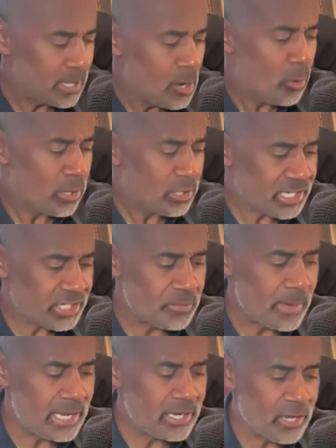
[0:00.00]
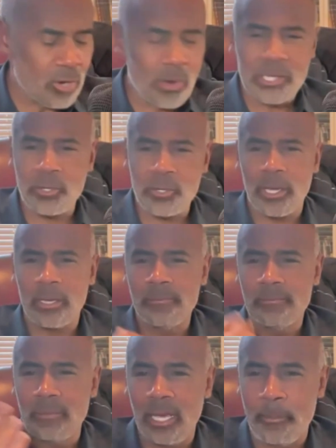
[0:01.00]
Well, Coach, as you may know, I do
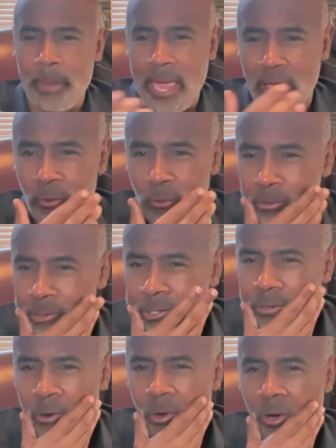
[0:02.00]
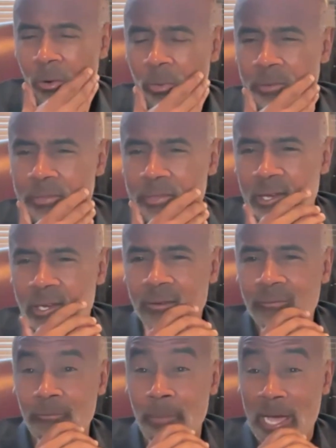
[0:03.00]
a panel call with
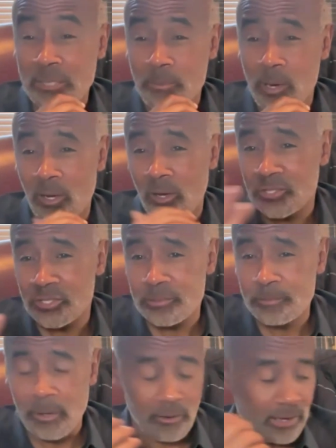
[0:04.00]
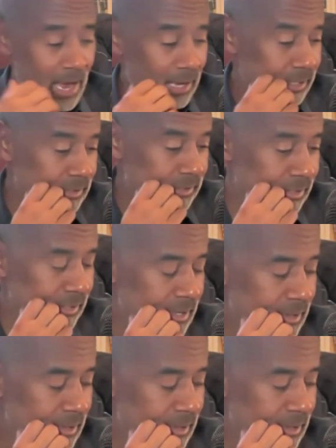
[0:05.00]
basketball coaches periodically.